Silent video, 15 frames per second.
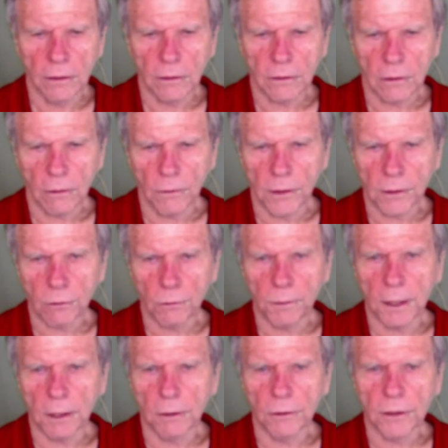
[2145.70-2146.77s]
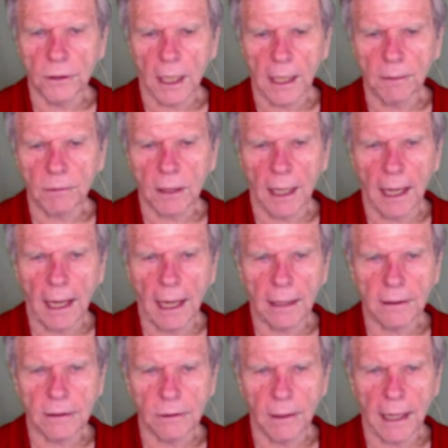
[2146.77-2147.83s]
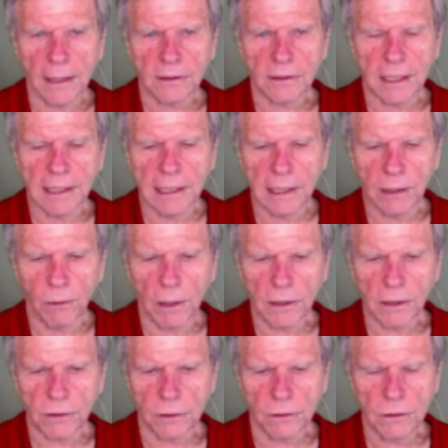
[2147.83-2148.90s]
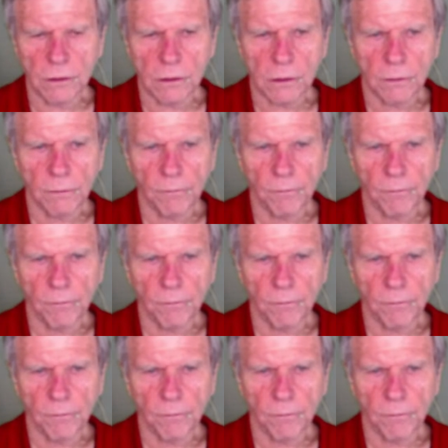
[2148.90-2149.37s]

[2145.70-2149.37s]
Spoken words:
So this would be a good time to ask any questions.